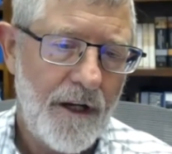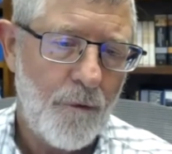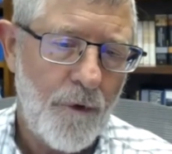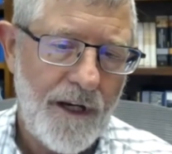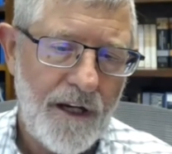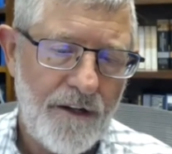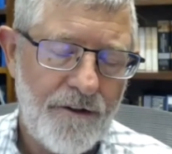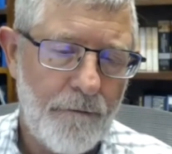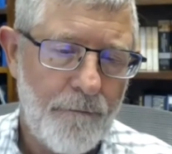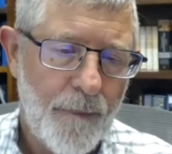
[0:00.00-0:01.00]
And we
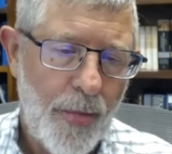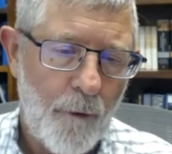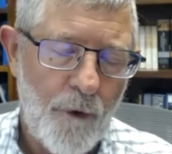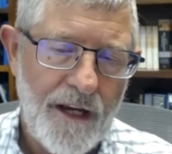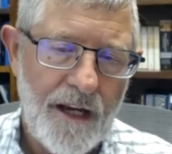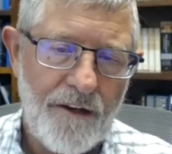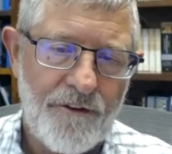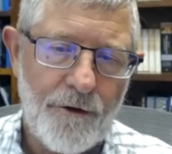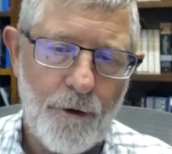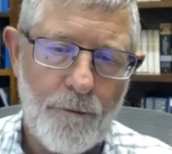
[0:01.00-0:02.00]
need
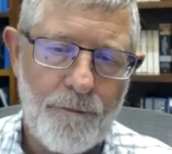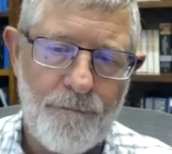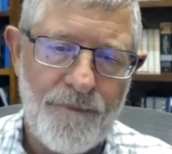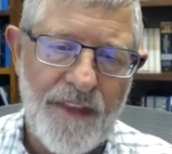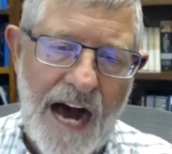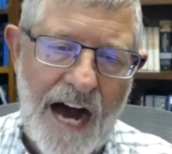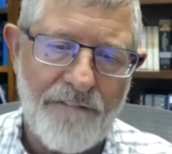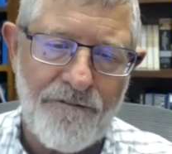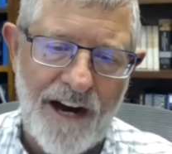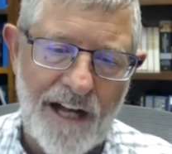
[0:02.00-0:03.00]
to
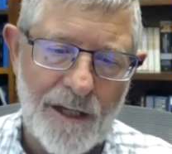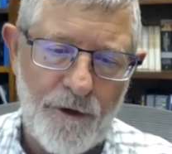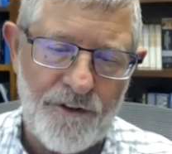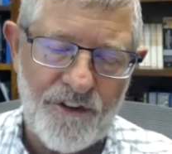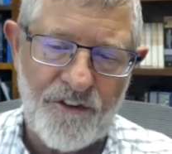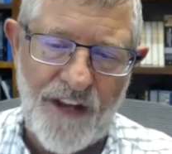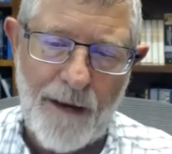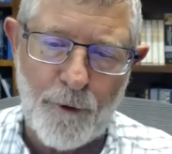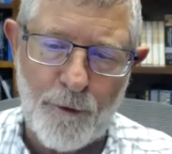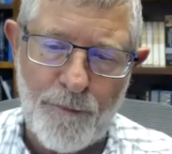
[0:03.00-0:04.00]
not follow his
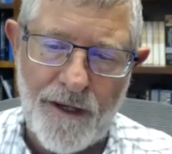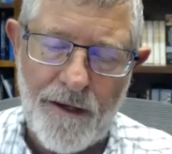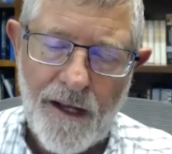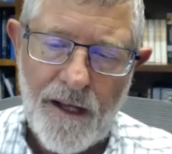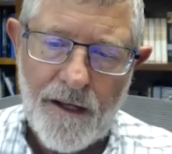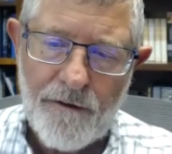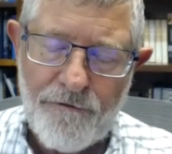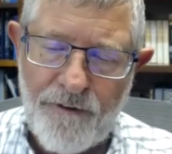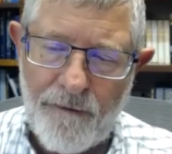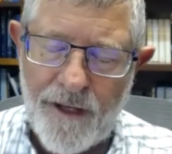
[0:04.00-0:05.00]
example, but
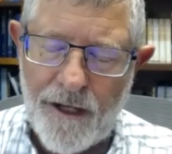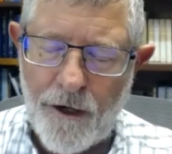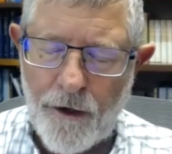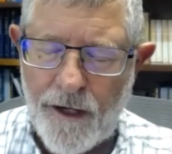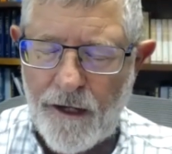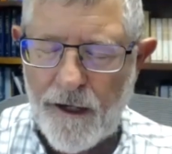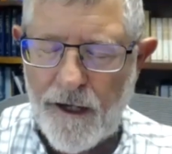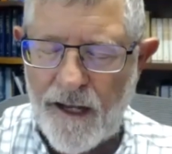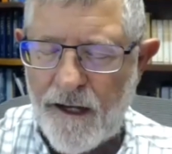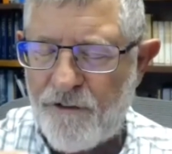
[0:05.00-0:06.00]
you know, get
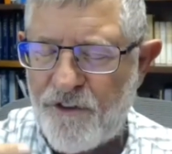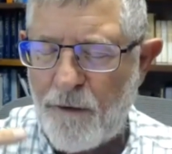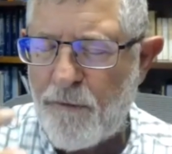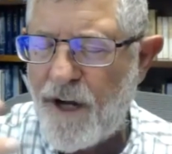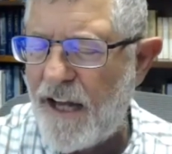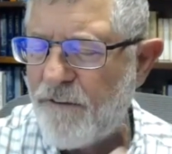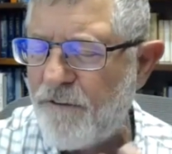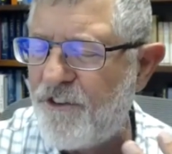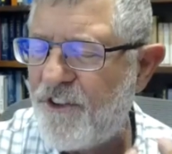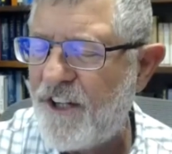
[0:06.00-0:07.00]
some kind
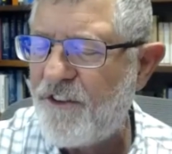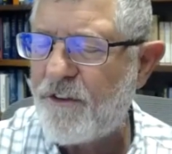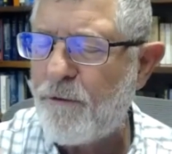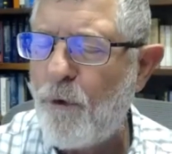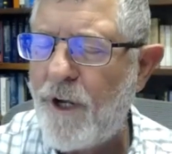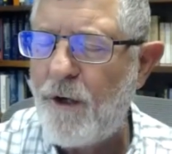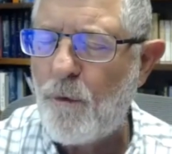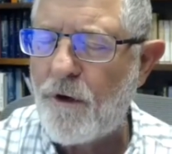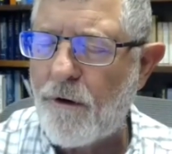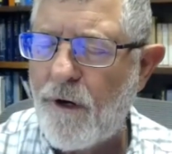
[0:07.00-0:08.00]
of sense of
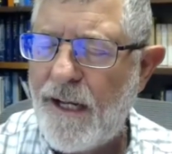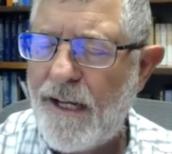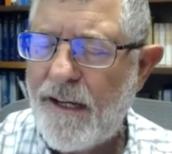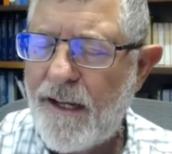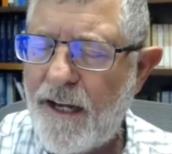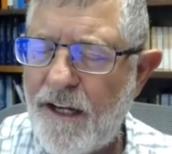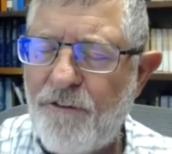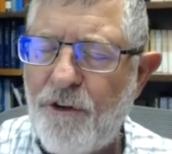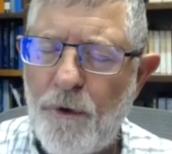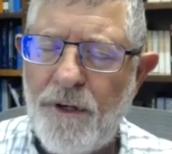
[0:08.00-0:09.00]
when we're
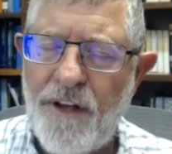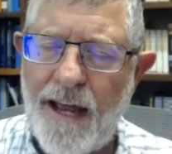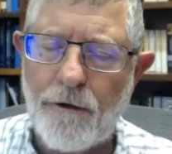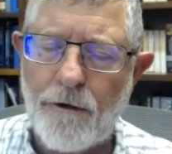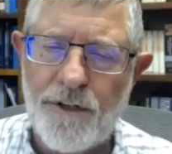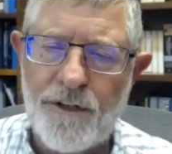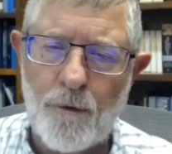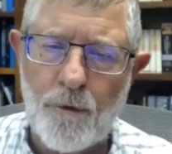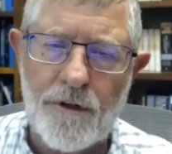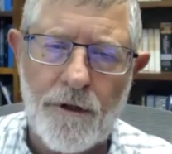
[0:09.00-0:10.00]
getting too entangled in
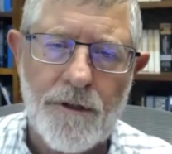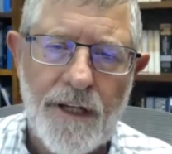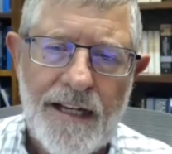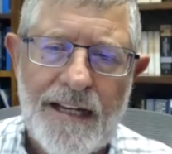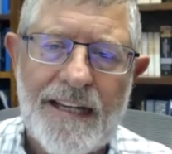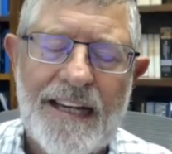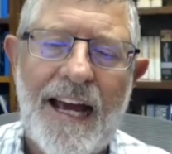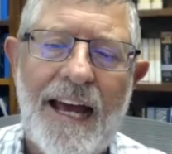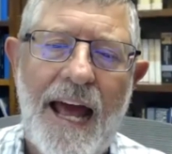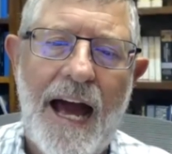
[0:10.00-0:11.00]
the world and
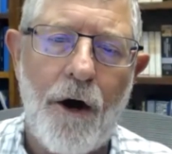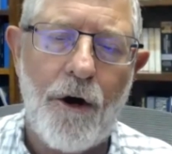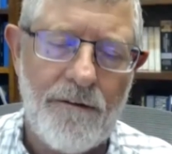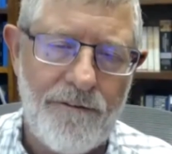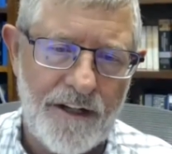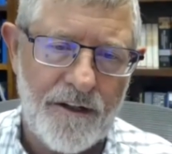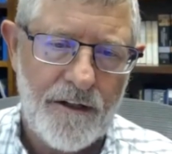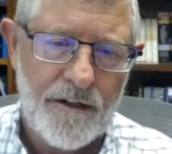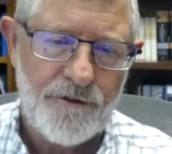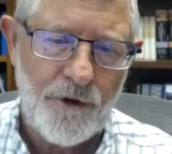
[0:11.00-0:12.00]
get out of it
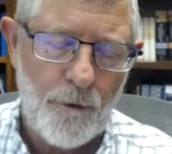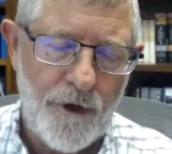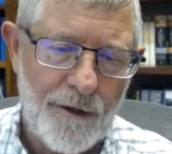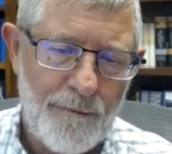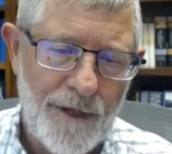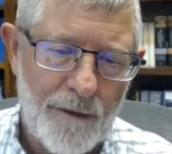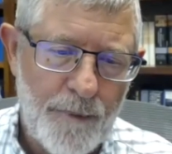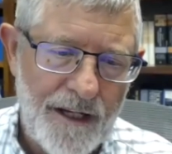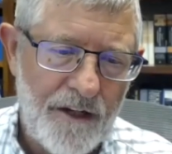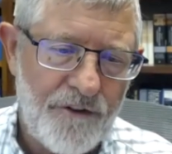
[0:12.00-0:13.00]
so we can be
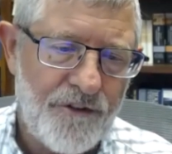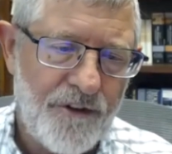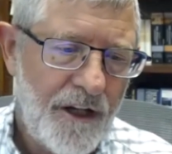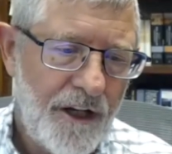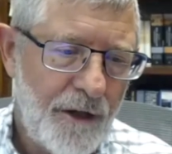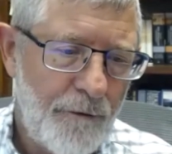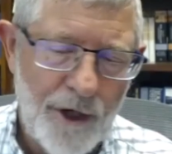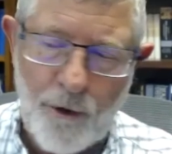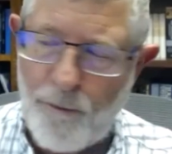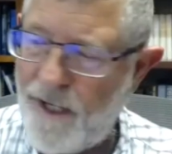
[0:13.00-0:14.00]
at peace and
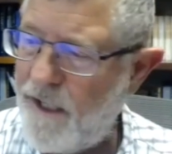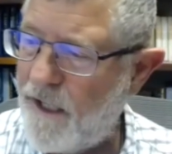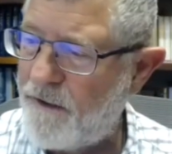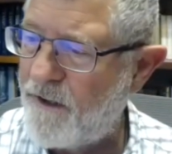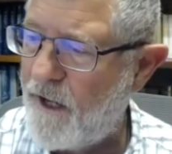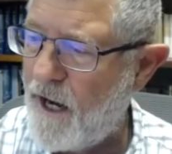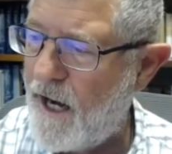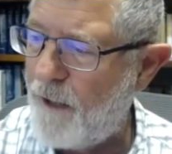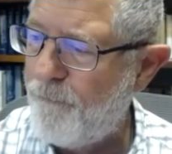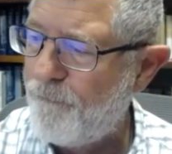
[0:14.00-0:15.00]
be obedient to
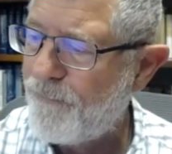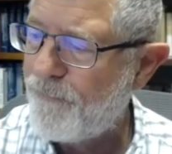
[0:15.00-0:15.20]
God.